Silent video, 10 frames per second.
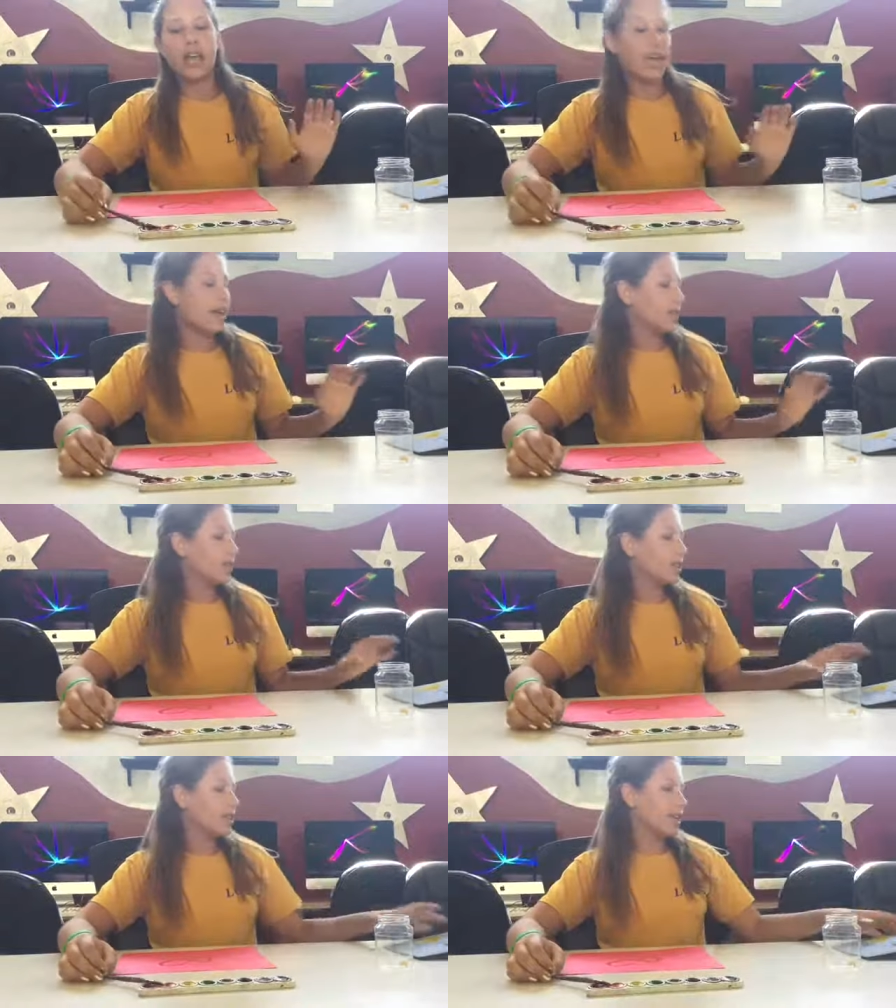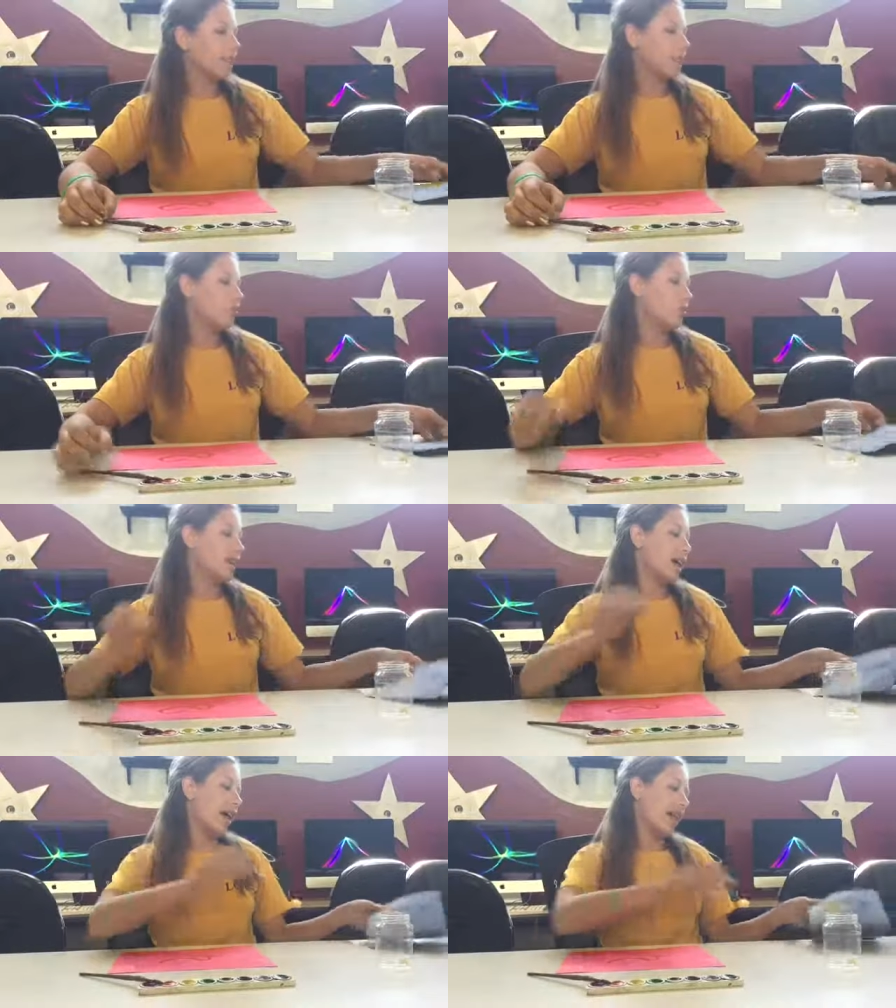And for example,
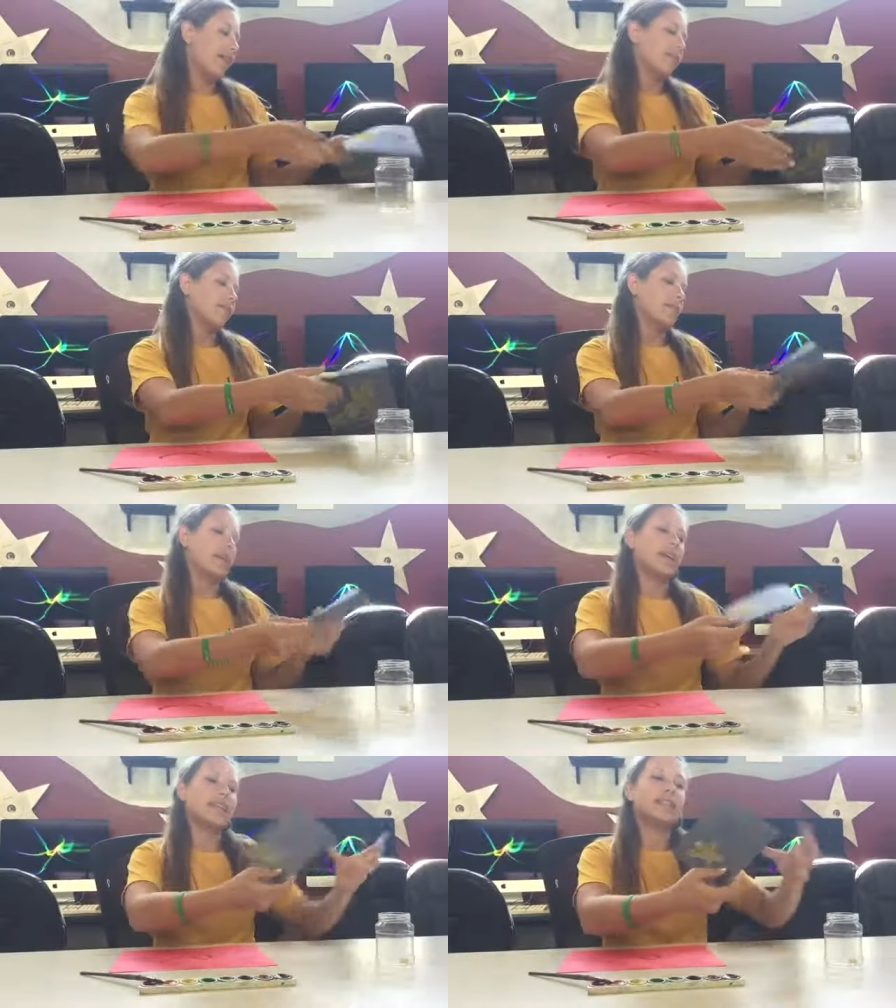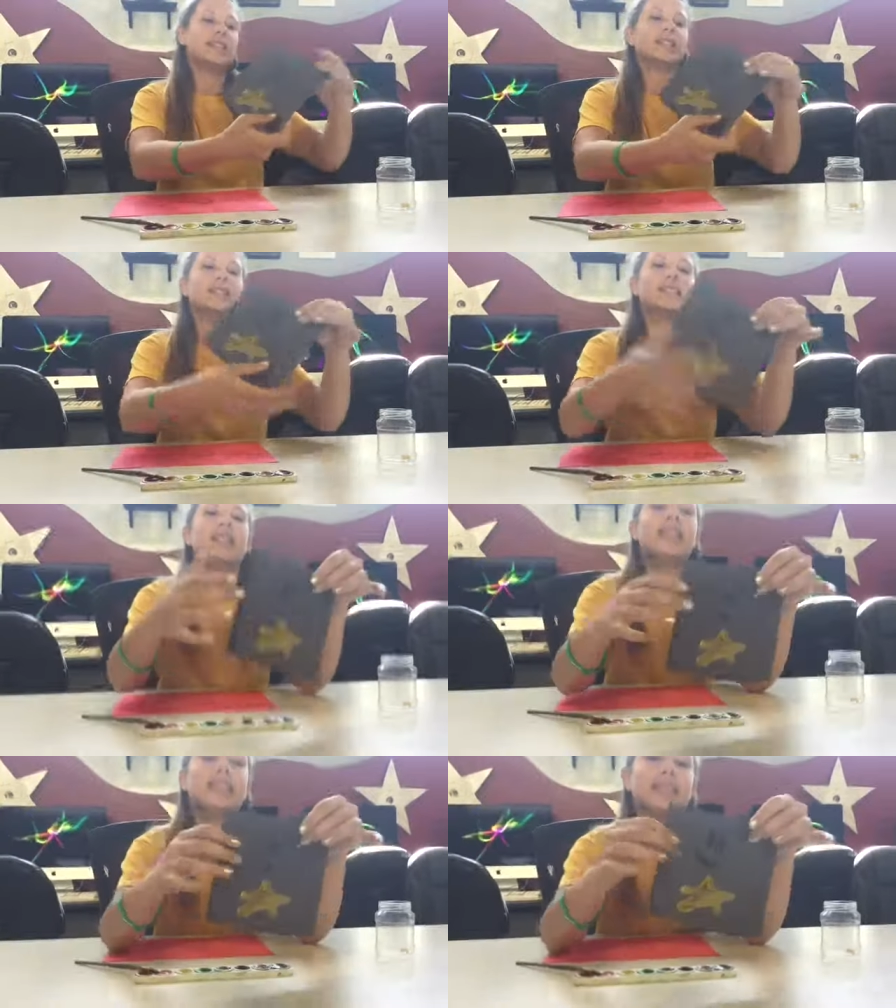we have made
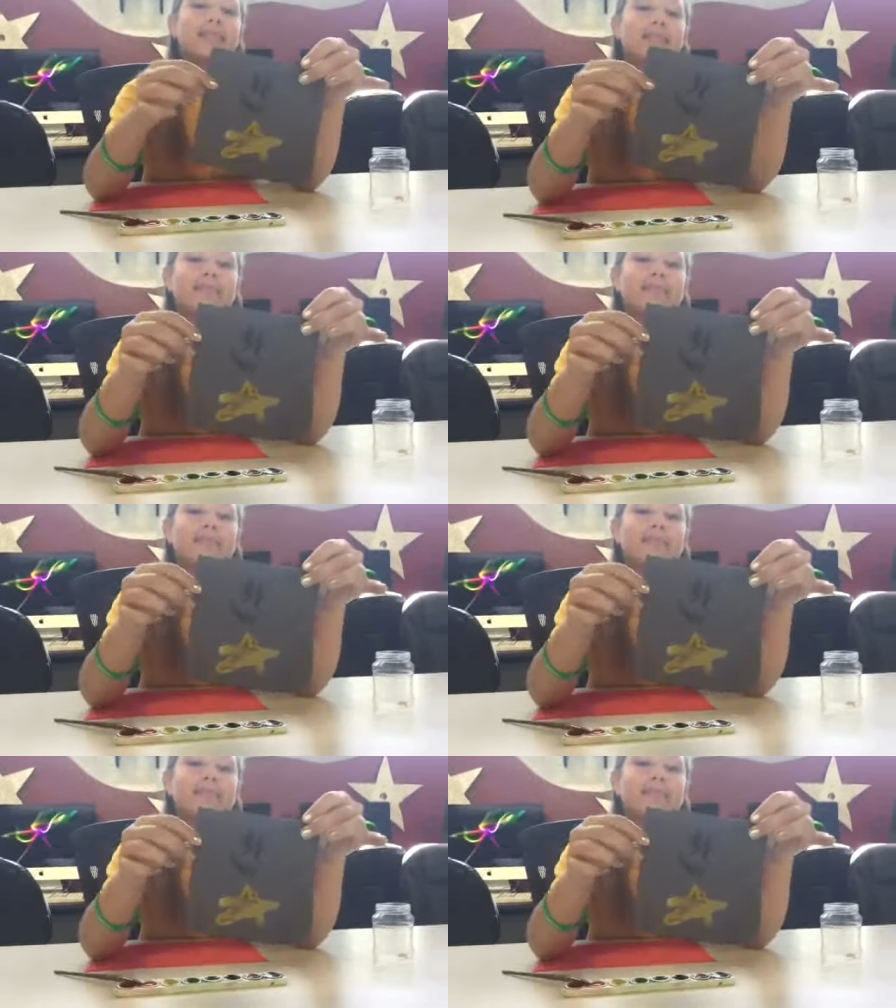these.